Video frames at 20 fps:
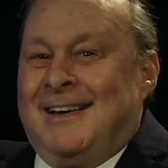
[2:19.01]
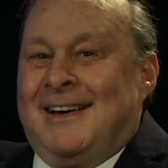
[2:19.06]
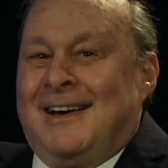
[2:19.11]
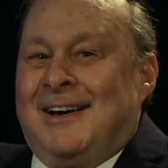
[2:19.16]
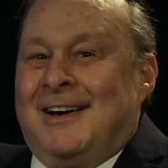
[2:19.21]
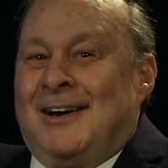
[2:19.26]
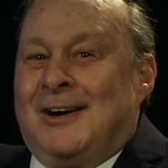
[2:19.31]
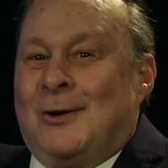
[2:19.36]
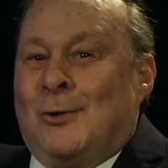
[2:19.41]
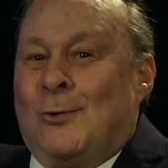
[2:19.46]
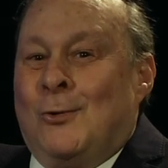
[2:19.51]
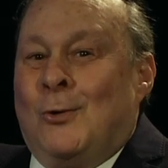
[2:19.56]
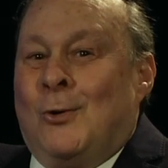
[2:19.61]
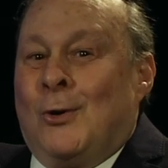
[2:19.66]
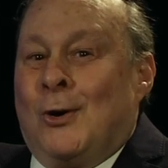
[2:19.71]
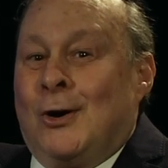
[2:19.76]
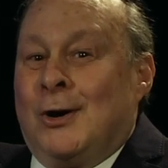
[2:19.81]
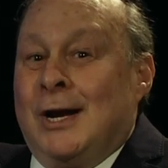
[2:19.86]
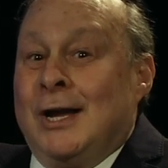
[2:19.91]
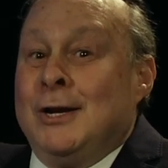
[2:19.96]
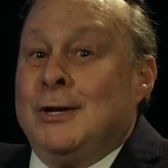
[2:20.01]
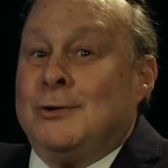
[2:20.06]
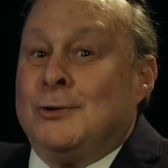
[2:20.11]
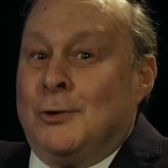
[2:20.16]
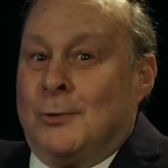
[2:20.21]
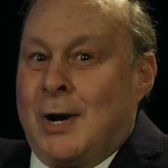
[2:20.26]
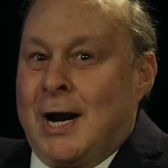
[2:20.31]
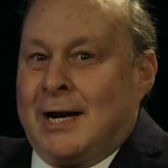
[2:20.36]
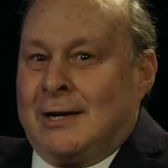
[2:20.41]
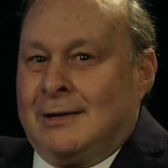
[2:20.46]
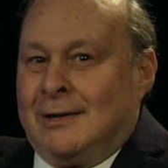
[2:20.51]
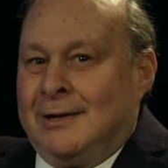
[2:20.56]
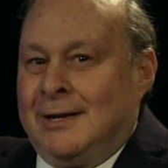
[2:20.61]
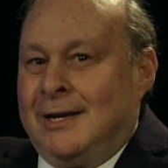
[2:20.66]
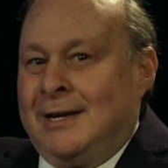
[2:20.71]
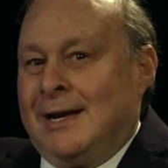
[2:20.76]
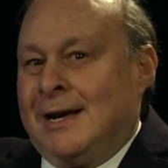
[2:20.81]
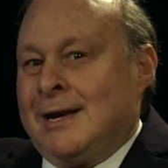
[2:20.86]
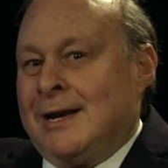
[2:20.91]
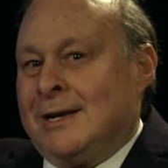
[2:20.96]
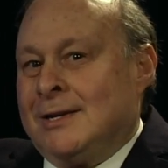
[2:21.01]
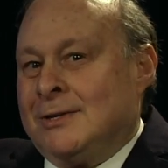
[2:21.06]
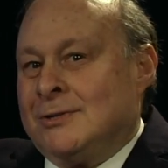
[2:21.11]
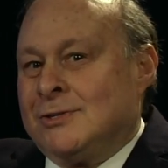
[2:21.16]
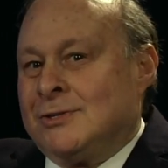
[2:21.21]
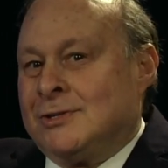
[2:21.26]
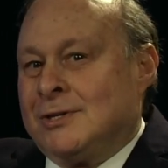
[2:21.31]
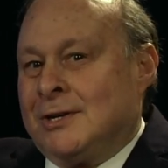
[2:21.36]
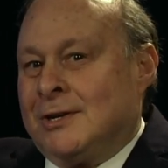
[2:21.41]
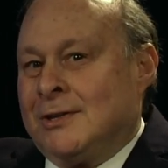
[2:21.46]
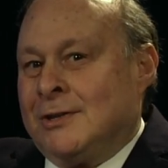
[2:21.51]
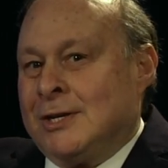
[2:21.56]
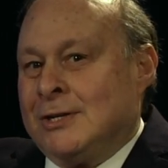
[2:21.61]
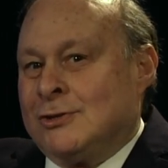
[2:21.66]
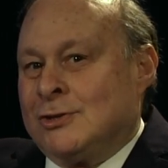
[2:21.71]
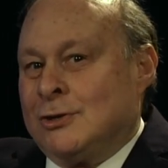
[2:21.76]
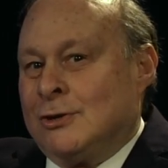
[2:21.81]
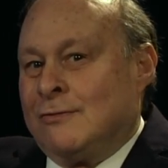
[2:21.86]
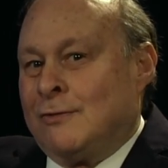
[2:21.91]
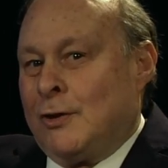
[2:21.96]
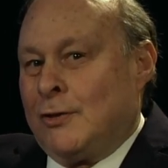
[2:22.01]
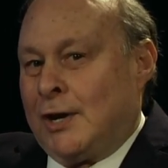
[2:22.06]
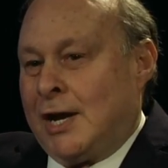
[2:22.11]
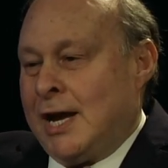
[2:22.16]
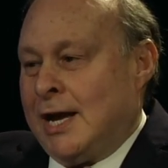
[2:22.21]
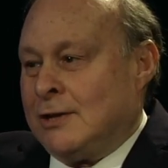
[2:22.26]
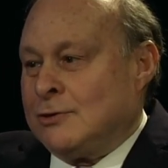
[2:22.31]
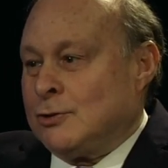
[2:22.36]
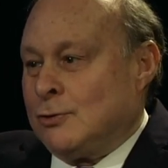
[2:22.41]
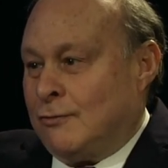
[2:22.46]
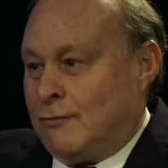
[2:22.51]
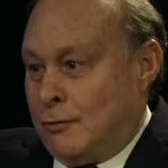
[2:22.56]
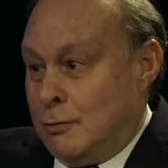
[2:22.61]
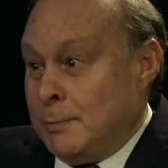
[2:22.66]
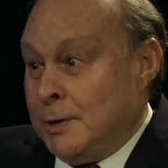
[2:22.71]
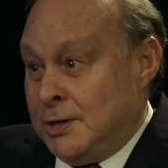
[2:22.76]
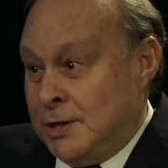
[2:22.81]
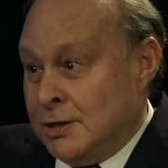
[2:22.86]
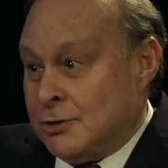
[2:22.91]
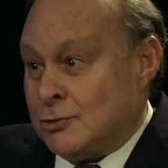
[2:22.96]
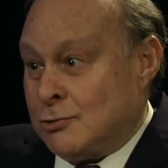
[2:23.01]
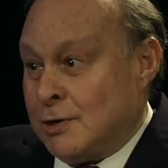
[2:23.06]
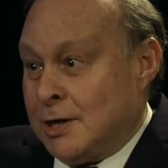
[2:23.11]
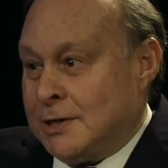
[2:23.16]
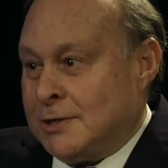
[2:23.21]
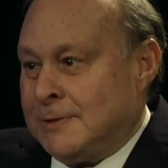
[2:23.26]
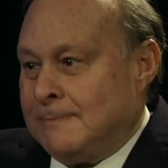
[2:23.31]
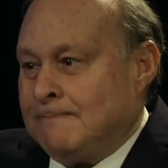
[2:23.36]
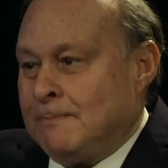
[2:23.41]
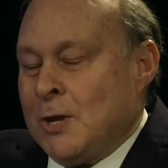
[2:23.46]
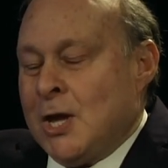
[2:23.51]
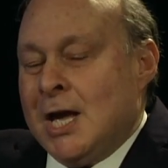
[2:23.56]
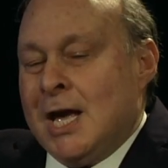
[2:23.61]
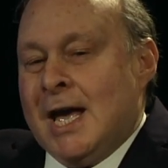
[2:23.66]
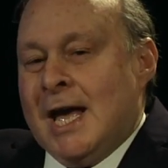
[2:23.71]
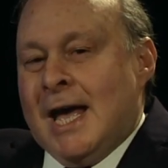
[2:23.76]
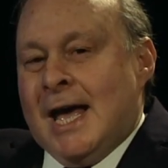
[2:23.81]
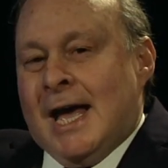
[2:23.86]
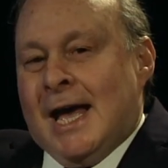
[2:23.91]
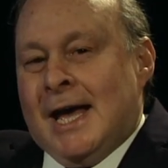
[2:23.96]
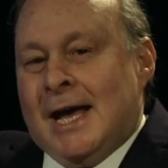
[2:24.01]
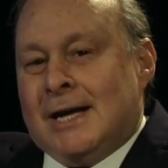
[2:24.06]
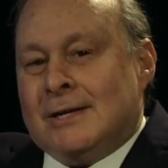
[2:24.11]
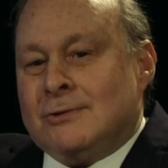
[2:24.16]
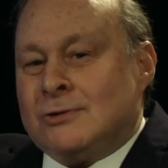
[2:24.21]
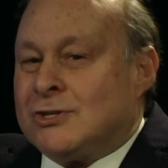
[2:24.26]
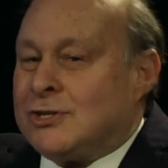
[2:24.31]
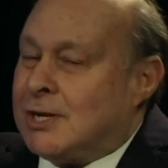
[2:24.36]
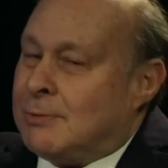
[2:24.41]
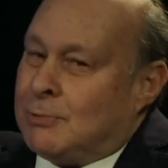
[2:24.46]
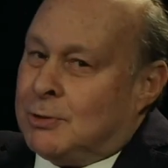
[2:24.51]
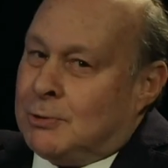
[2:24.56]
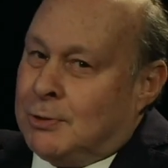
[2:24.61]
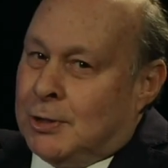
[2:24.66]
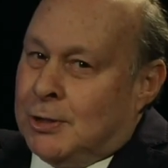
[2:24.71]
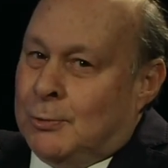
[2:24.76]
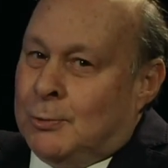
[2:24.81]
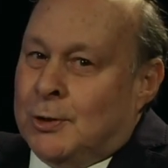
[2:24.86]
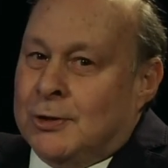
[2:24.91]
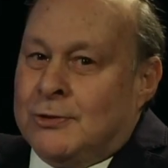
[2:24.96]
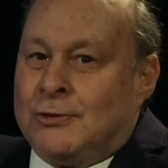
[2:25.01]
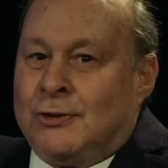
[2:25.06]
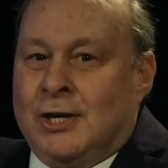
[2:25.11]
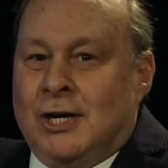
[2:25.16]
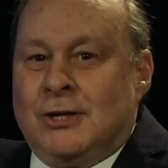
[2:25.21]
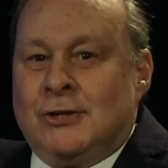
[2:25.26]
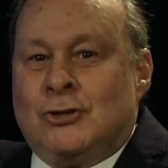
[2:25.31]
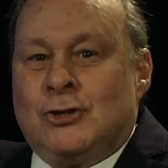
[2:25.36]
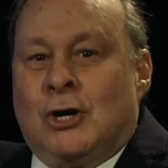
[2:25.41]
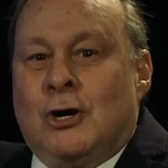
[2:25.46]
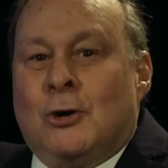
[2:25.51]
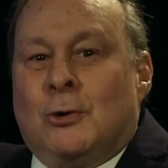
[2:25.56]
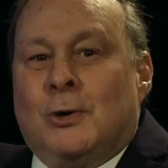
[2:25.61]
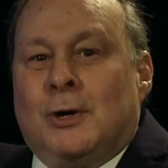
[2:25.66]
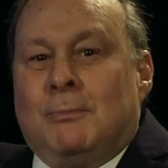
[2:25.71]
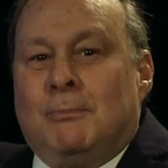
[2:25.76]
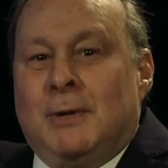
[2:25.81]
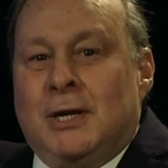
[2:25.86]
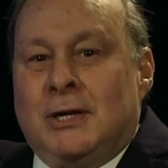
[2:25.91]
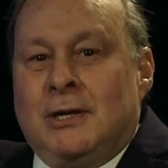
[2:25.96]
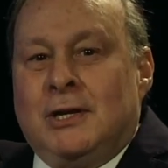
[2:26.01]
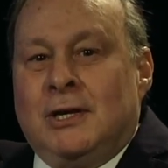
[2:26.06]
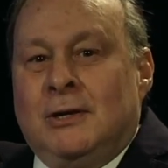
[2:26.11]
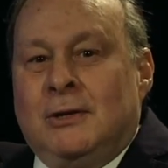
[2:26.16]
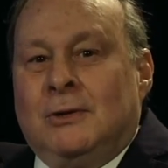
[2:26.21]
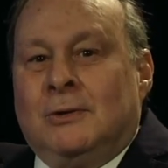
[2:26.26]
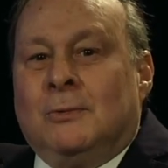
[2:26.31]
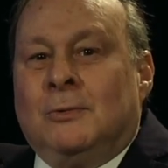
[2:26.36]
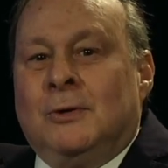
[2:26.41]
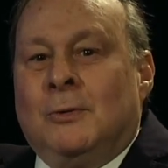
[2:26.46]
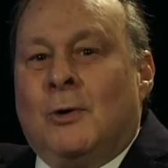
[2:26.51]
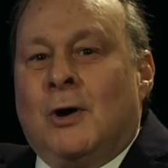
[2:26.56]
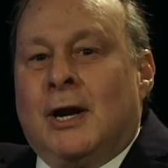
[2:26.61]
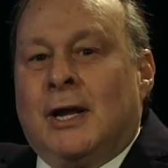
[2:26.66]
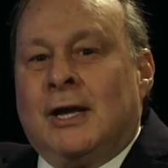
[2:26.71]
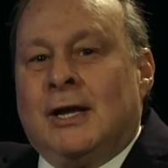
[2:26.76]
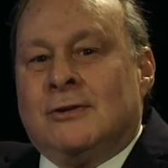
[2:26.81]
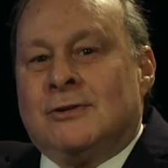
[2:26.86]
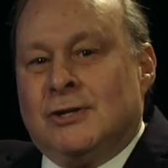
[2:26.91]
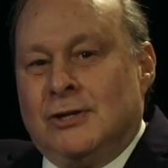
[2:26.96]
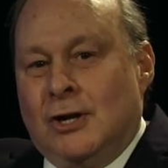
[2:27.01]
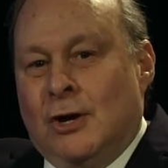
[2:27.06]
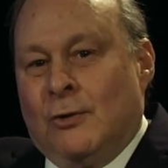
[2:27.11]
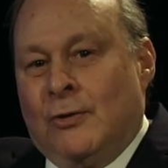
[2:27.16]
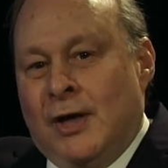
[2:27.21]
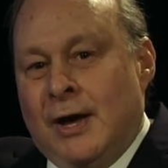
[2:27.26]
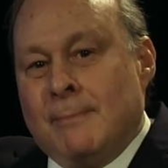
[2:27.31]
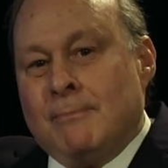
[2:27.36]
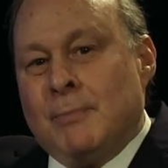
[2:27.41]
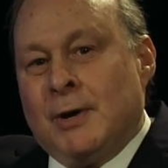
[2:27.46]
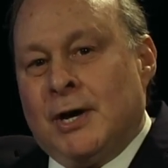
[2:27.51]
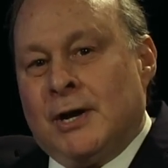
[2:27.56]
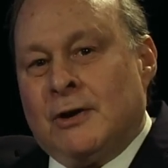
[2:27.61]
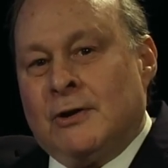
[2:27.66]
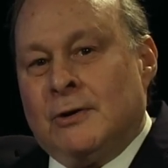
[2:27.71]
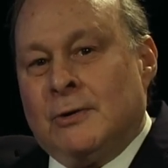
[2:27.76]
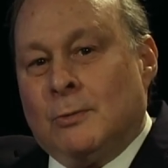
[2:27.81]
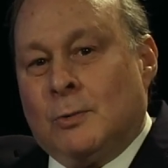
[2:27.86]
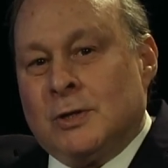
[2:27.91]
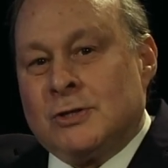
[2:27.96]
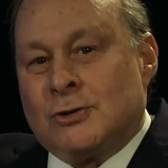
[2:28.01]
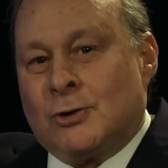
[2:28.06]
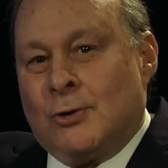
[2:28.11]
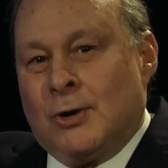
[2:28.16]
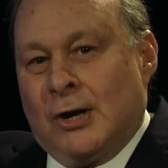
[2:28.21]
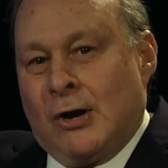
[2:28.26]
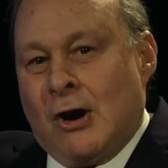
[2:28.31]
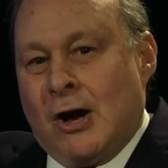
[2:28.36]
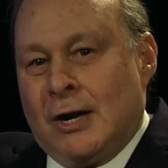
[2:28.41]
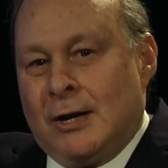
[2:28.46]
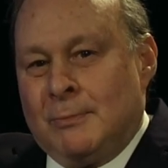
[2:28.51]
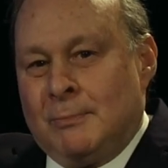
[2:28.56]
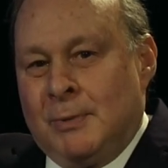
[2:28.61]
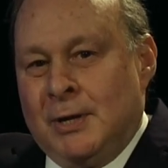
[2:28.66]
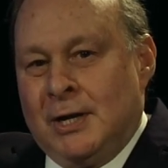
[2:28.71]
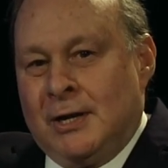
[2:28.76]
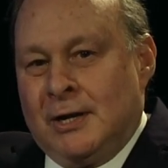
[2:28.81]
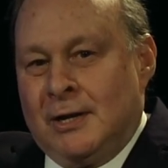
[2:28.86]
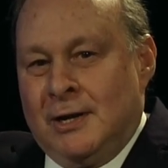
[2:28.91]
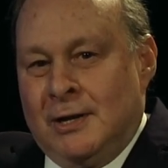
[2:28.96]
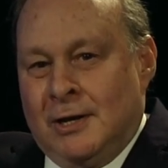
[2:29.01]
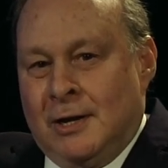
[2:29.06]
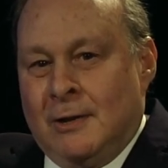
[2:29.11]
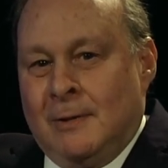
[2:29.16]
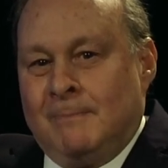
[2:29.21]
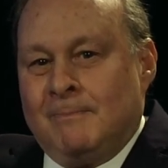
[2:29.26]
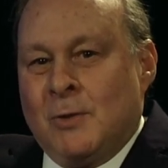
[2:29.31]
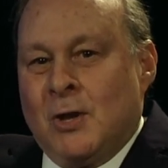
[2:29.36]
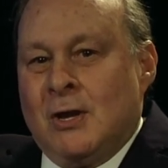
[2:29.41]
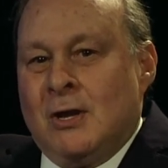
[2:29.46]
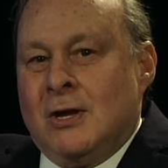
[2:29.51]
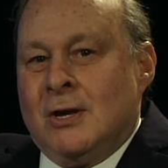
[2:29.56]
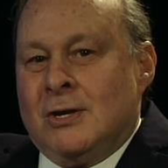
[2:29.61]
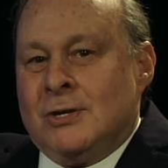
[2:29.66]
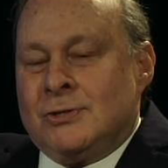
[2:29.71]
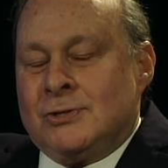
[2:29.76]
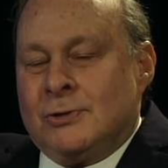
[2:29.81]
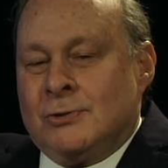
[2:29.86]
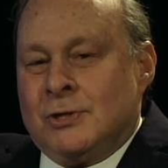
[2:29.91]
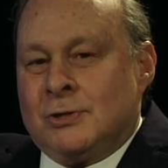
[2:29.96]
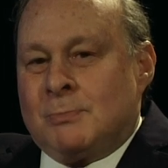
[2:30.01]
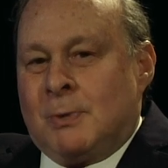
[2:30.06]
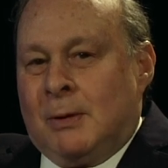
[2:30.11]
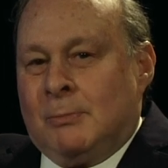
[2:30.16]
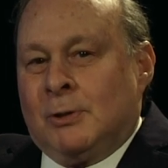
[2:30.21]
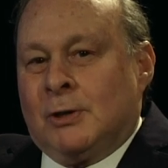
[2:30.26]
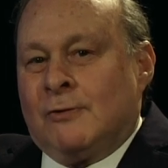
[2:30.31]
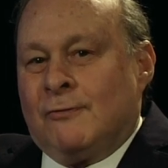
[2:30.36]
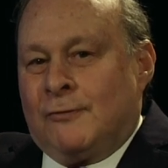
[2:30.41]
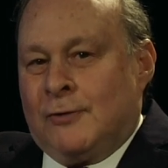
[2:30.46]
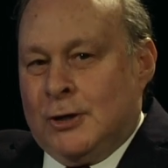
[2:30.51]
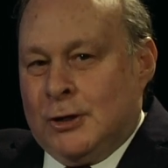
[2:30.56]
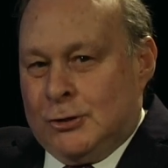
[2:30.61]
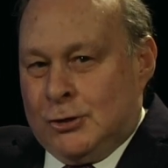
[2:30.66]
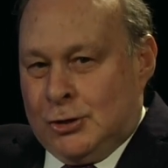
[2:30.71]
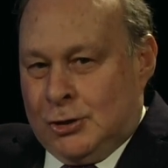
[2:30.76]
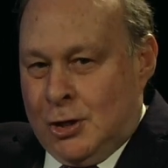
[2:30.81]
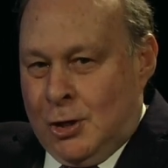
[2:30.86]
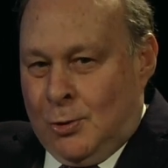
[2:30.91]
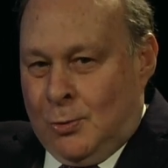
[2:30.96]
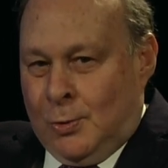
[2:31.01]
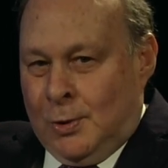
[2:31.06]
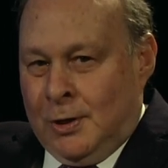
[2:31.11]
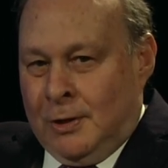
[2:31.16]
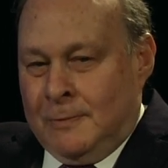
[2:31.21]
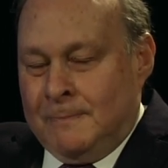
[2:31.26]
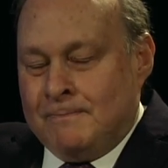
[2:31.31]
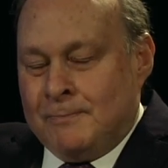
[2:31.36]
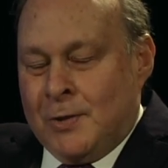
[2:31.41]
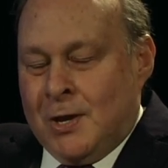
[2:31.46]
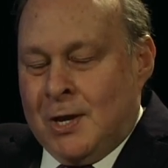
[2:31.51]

or indirectly as they serve on the council from a district. And similarly with Joe and Mindy, we want to get to know them better and what's going on in Beacon Hill. So this public affairs show will